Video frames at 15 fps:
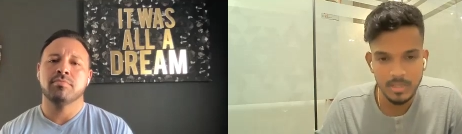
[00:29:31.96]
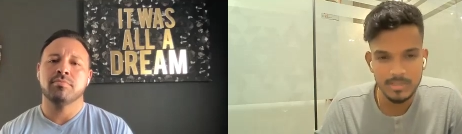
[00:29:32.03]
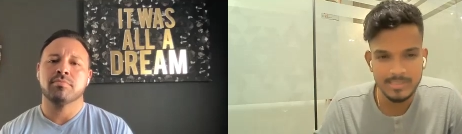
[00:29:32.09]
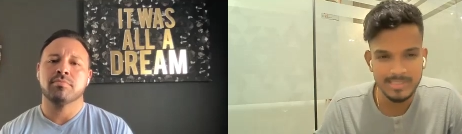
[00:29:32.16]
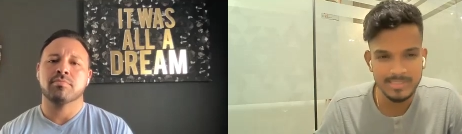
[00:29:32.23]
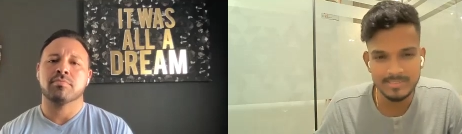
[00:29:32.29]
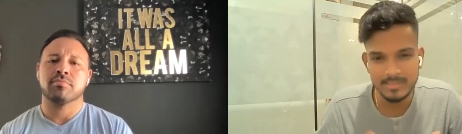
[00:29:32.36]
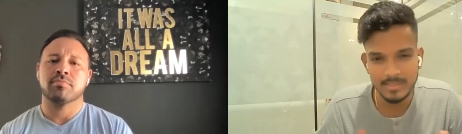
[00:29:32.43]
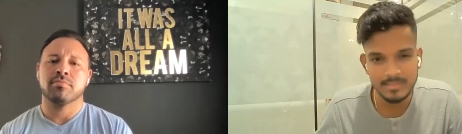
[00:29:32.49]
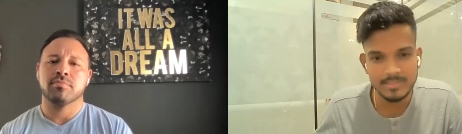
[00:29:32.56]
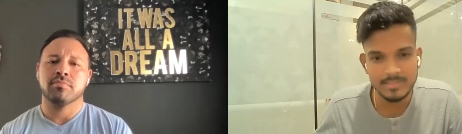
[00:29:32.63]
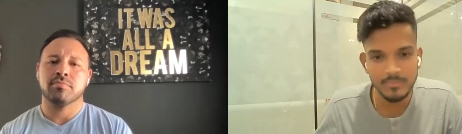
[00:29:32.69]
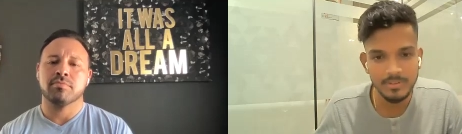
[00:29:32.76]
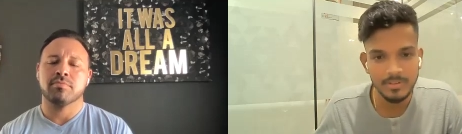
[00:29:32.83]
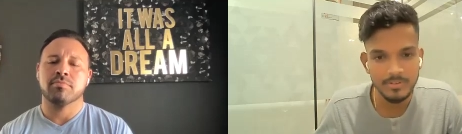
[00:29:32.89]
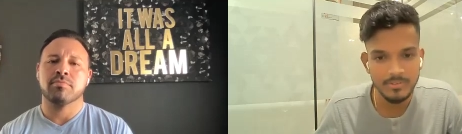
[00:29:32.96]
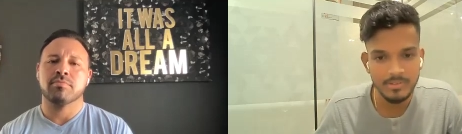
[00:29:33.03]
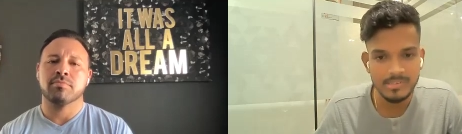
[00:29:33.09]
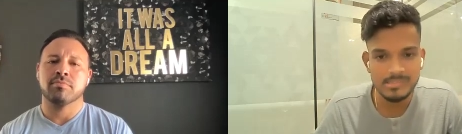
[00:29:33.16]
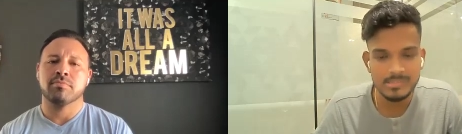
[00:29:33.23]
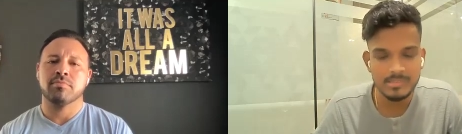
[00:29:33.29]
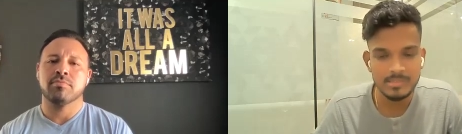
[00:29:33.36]
Speaker 1: at least like
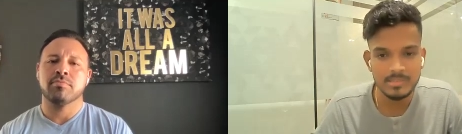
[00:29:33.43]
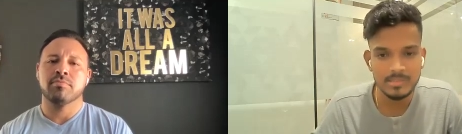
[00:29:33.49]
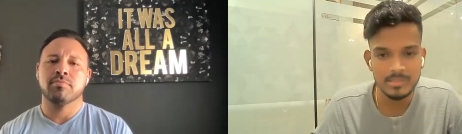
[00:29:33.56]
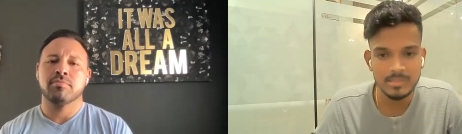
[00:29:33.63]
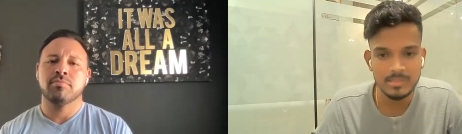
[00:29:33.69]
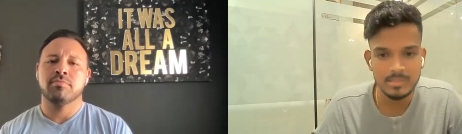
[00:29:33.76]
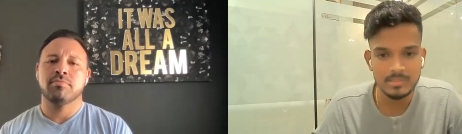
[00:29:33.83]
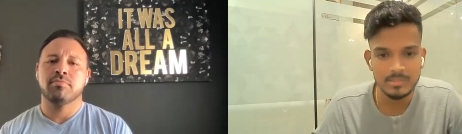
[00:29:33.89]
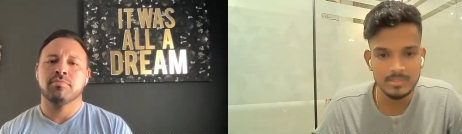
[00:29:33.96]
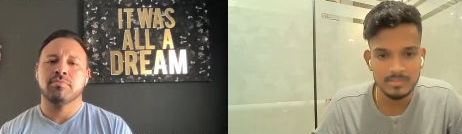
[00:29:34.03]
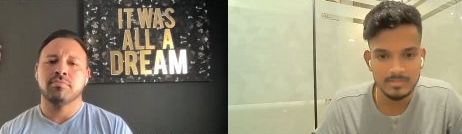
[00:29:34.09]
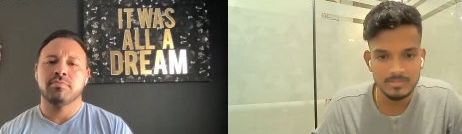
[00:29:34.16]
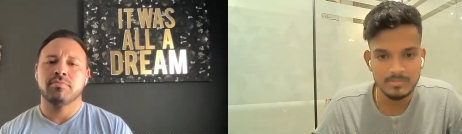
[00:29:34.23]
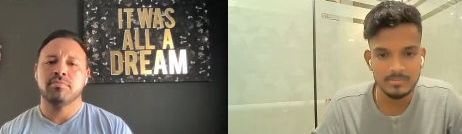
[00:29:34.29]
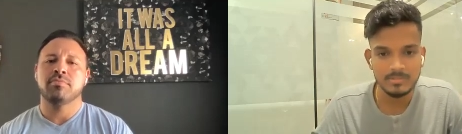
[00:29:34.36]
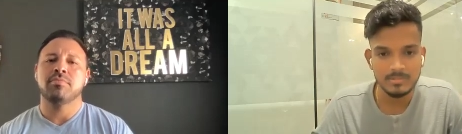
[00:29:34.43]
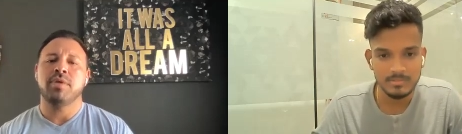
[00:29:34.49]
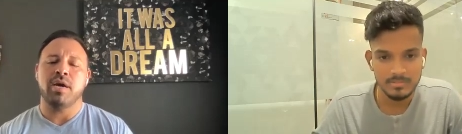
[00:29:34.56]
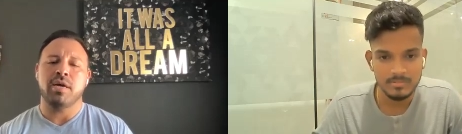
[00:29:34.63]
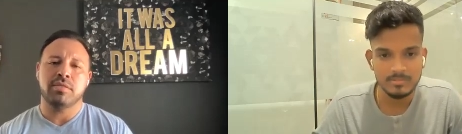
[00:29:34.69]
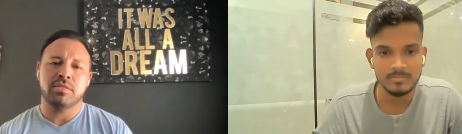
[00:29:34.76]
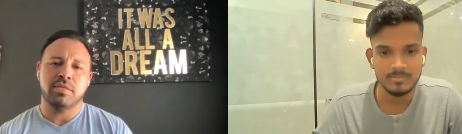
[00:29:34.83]
700s
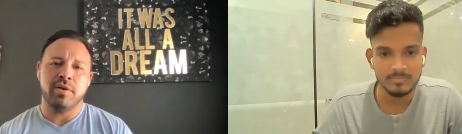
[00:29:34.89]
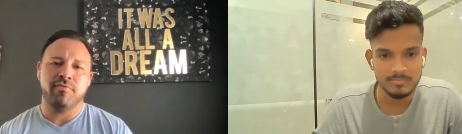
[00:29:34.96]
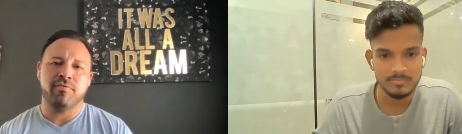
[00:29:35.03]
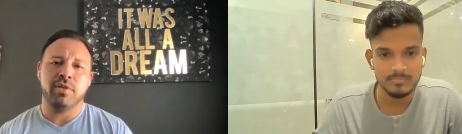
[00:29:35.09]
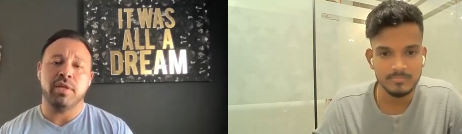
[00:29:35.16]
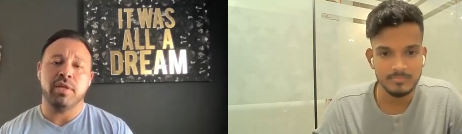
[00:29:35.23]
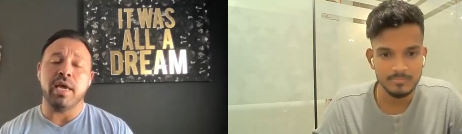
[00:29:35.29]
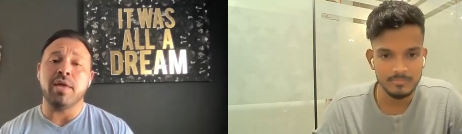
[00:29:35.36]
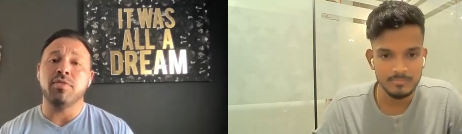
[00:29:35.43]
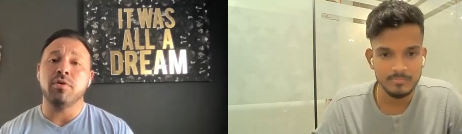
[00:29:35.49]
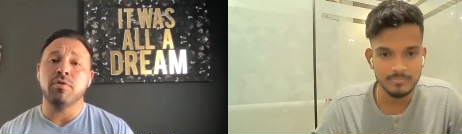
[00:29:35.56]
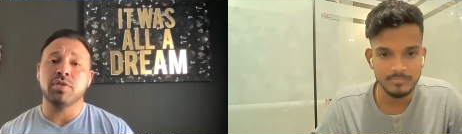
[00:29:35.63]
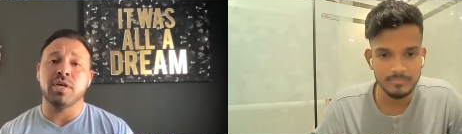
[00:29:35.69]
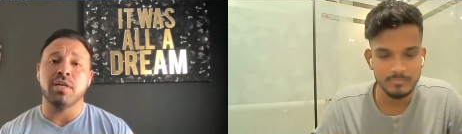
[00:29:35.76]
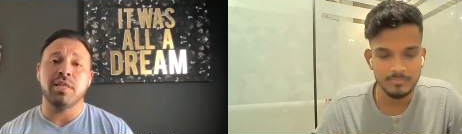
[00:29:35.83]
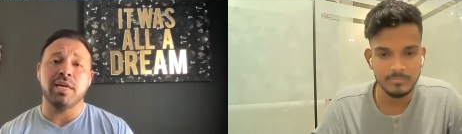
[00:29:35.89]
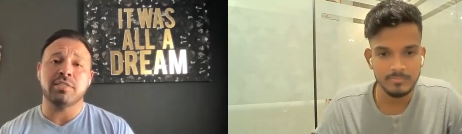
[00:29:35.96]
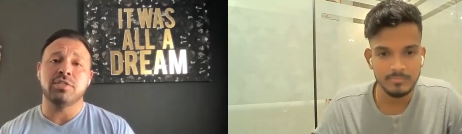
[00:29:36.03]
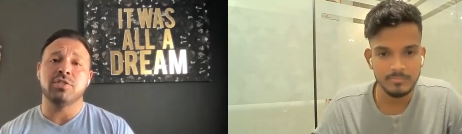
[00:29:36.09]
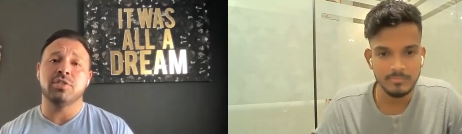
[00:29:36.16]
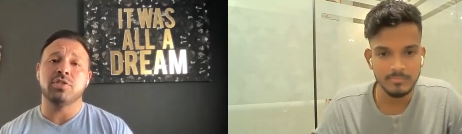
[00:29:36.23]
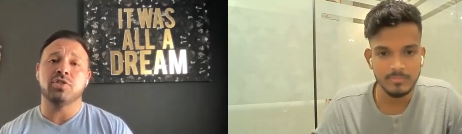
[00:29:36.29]
Speaker 2: yes definitely and those
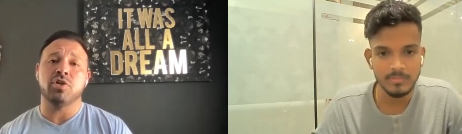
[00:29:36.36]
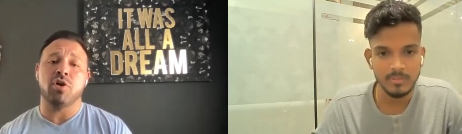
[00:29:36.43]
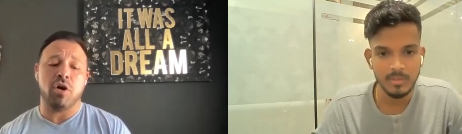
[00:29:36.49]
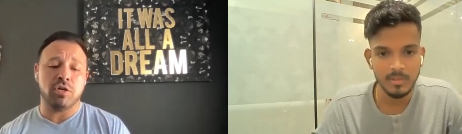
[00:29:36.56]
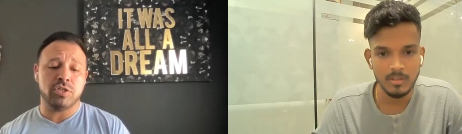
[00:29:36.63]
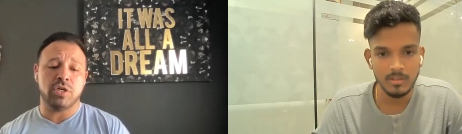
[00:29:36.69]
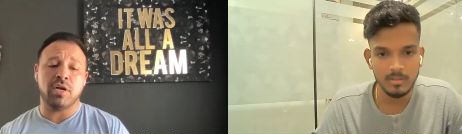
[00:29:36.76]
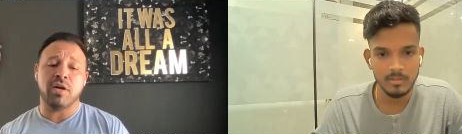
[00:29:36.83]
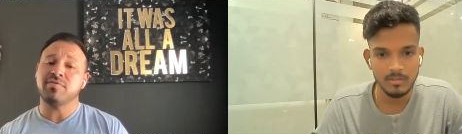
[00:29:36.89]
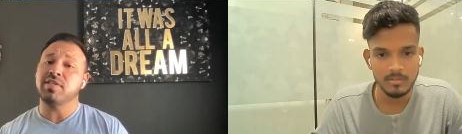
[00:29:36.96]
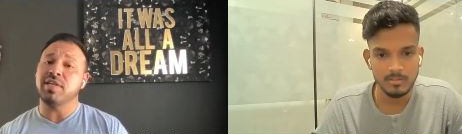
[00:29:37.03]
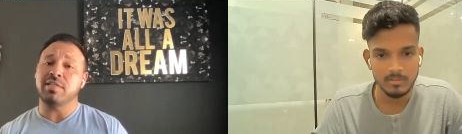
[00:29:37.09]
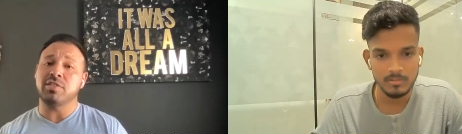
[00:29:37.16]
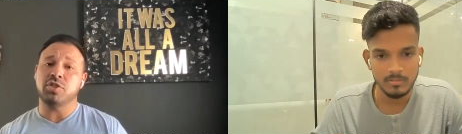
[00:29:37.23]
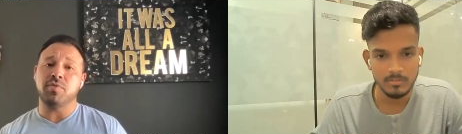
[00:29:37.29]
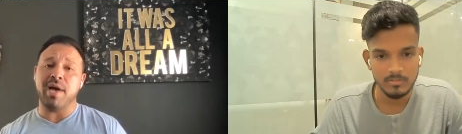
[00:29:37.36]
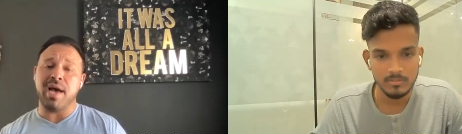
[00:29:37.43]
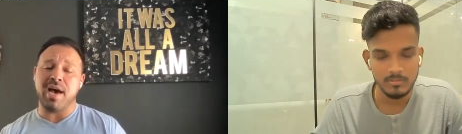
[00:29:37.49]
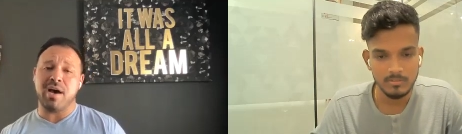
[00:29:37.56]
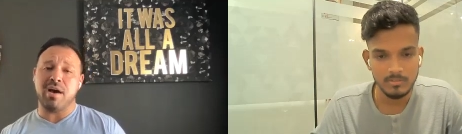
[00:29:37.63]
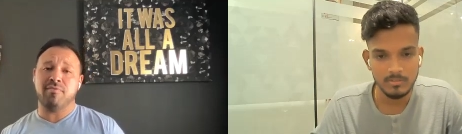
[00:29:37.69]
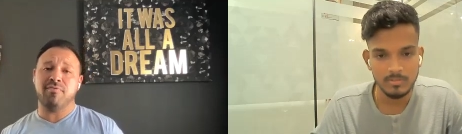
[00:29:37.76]
collections and charge offs that
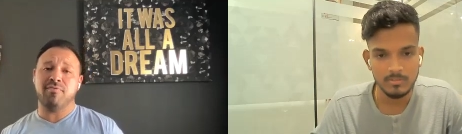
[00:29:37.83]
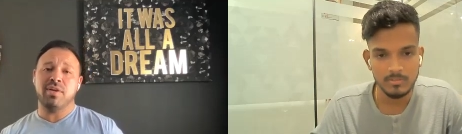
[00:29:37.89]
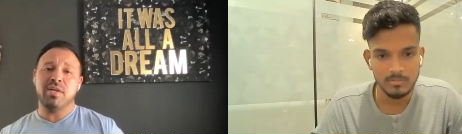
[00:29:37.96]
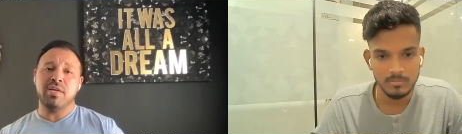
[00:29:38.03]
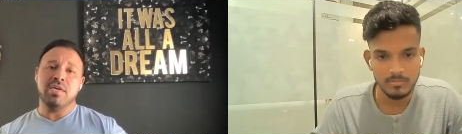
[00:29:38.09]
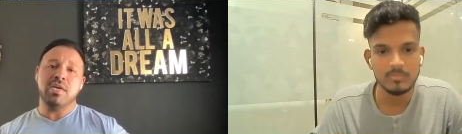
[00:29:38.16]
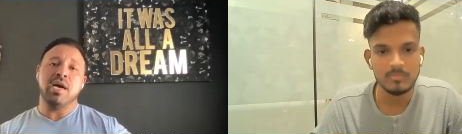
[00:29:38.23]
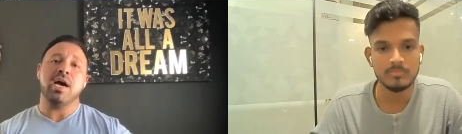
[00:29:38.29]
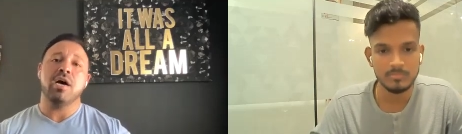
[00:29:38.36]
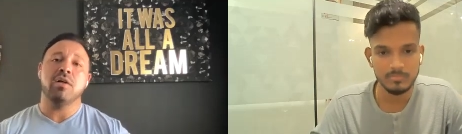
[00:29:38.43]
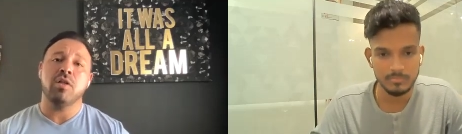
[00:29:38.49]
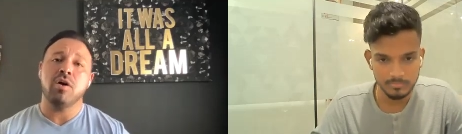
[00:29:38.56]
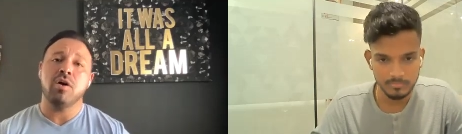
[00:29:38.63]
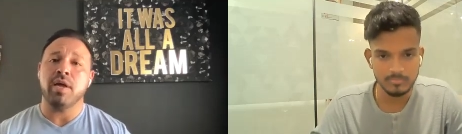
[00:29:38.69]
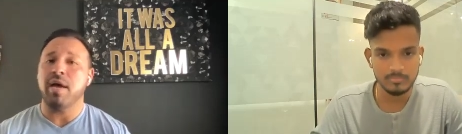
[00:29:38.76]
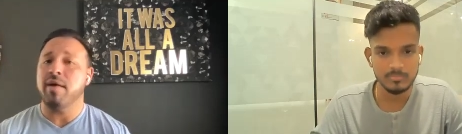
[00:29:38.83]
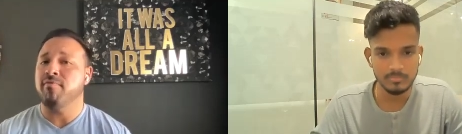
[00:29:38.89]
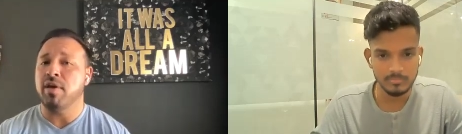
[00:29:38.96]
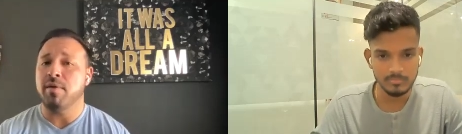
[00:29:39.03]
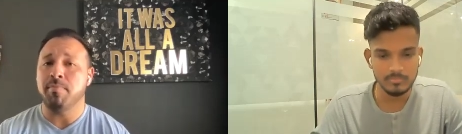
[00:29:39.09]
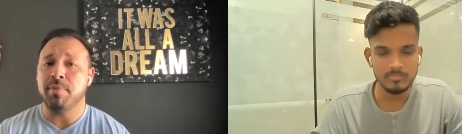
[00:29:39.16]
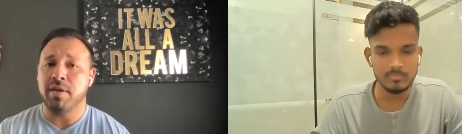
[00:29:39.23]
you have how
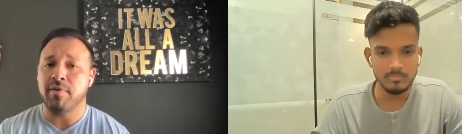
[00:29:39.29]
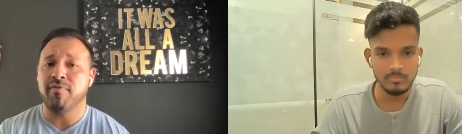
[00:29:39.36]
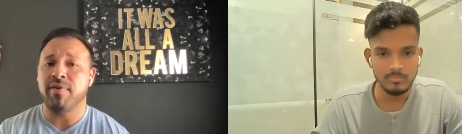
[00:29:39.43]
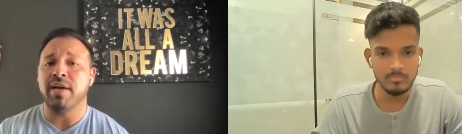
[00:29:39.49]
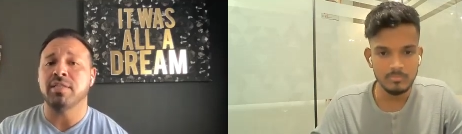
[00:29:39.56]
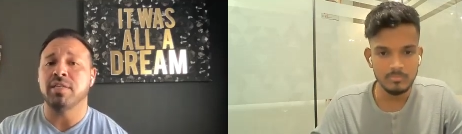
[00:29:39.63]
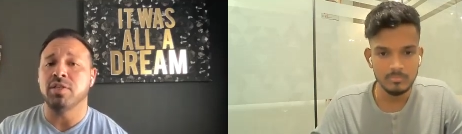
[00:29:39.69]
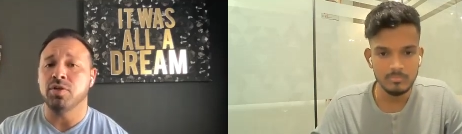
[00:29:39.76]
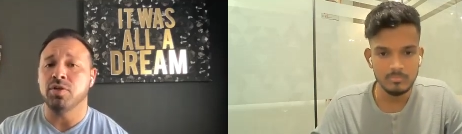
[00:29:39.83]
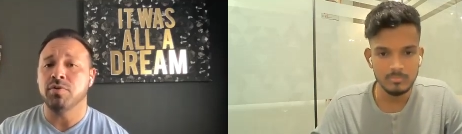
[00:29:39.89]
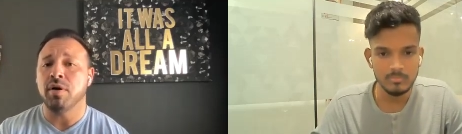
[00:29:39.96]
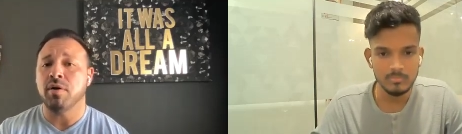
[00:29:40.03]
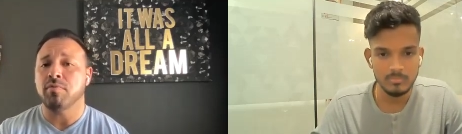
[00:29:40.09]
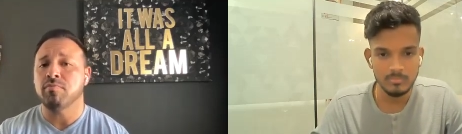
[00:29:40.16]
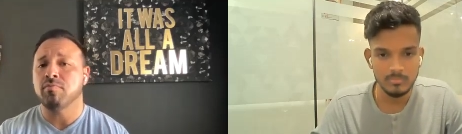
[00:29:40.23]
long have they been affecting you